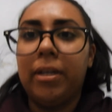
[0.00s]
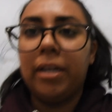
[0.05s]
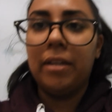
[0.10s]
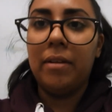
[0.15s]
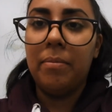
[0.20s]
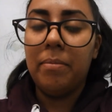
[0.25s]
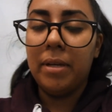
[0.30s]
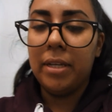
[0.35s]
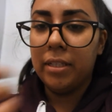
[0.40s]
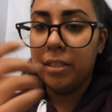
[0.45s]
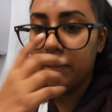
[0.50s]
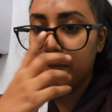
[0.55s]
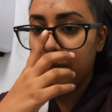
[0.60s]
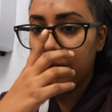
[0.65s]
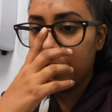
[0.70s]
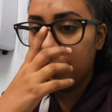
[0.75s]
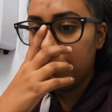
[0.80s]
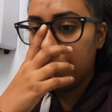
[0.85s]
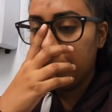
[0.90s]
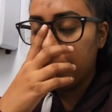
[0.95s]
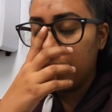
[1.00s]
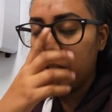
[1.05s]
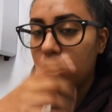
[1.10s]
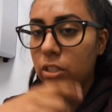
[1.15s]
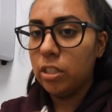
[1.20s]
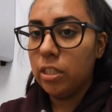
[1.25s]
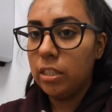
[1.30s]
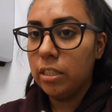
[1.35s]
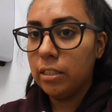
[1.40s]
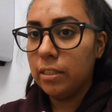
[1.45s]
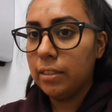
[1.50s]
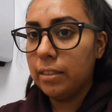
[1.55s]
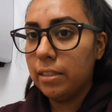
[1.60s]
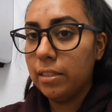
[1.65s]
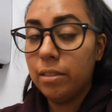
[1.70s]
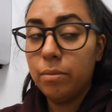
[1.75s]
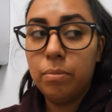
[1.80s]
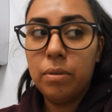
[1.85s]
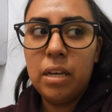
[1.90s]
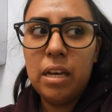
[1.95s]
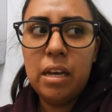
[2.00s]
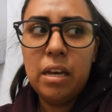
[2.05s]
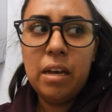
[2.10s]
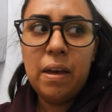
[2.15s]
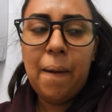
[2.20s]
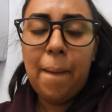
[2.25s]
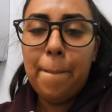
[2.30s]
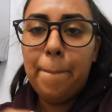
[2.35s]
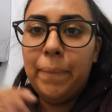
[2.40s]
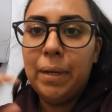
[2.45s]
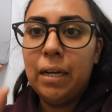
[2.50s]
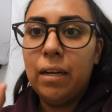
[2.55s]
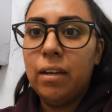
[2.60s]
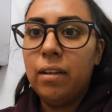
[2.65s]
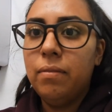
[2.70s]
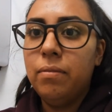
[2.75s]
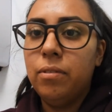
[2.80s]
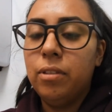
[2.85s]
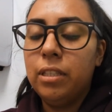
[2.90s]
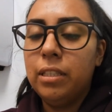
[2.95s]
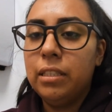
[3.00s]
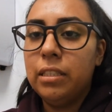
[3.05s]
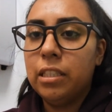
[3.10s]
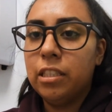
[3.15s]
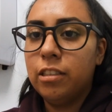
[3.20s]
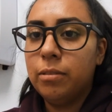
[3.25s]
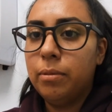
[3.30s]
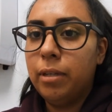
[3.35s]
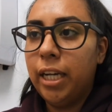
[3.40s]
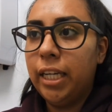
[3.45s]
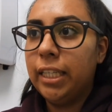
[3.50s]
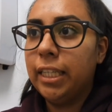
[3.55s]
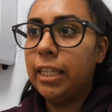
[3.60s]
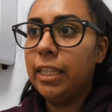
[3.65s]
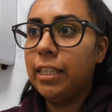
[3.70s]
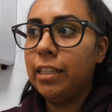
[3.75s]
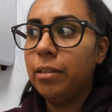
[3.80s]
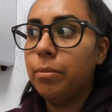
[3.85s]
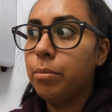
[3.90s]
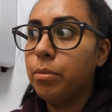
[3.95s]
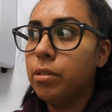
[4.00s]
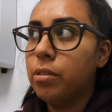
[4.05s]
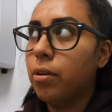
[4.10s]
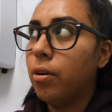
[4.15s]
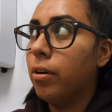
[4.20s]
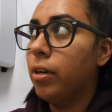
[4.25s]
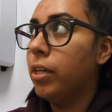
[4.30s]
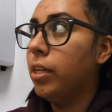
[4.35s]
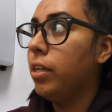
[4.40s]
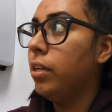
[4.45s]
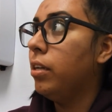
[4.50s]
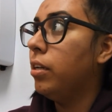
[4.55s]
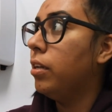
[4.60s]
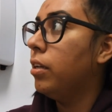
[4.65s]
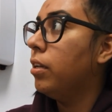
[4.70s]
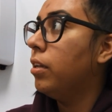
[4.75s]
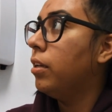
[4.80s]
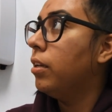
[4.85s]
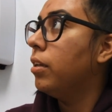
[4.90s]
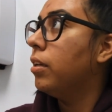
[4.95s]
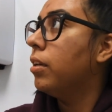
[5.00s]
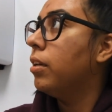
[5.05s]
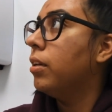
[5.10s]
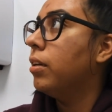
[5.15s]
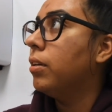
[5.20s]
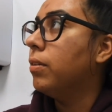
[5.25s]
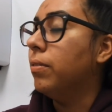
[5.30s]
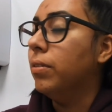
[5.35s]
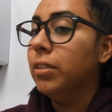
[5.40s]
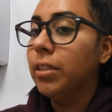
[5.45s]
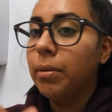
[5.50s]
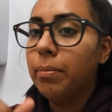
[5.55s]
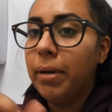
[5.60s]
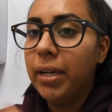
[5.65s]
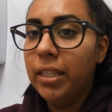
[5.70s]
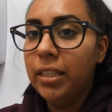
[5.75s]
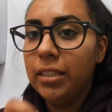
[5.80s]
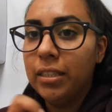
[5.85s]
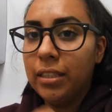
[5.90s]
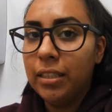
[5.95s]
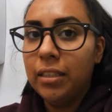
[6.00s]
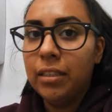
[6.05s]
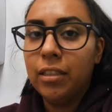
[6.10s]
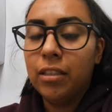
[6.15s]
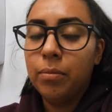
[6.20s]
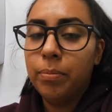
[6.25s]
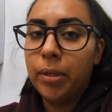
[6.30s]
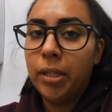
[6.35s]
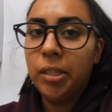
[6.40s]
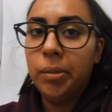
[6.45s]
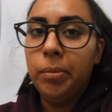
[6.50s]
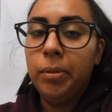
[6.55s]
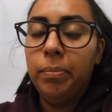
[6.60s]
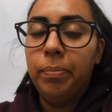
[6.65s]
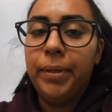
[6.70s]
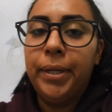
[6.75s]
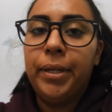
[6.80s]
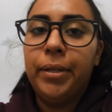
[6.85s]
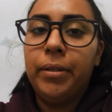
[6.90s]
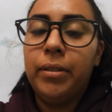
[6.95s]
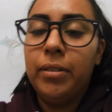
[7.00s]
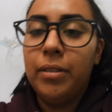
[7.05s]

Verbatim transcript: kind of medicine for her because she is asleep. But I have really terrible angling and I'm sorry. Once I buy the stick, it'll probably be better.